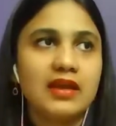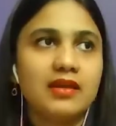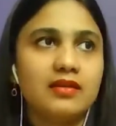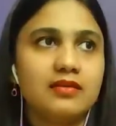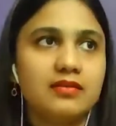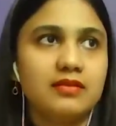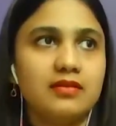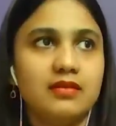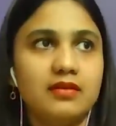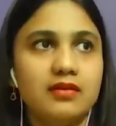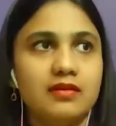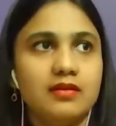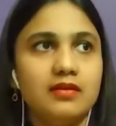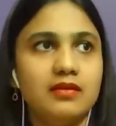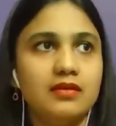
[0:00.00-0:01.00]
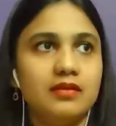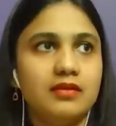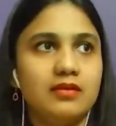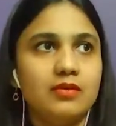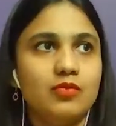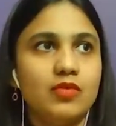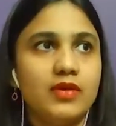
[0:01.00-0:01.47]
liked
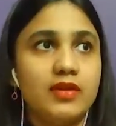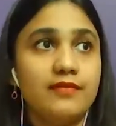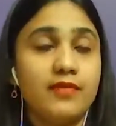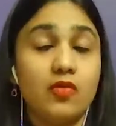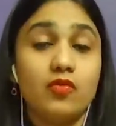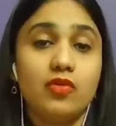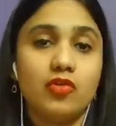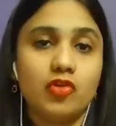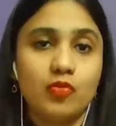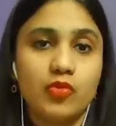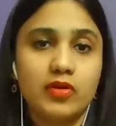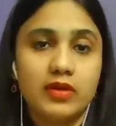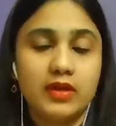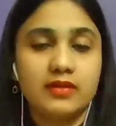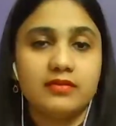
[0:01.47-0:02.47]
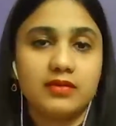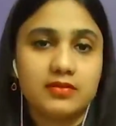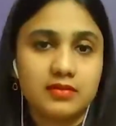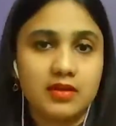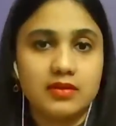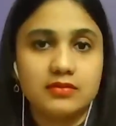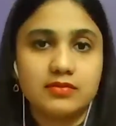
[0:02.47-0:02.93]
what I found out about
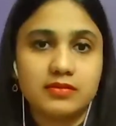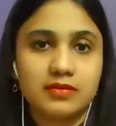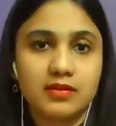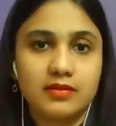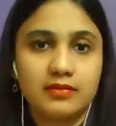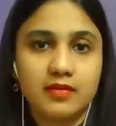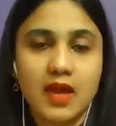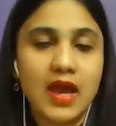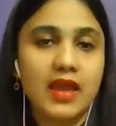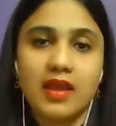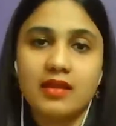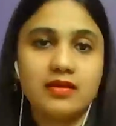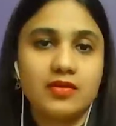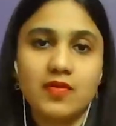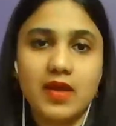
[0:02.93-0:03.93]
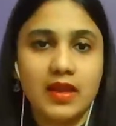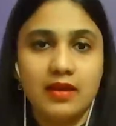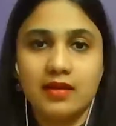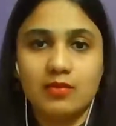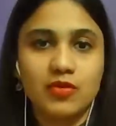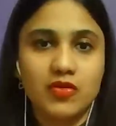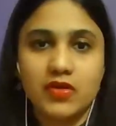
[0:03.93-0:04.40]
nakshatras. I had no
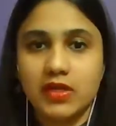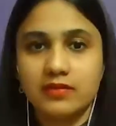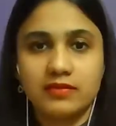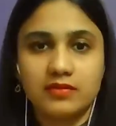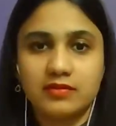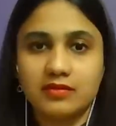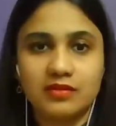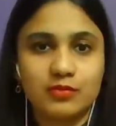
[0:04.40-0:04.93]
idea about nakshatras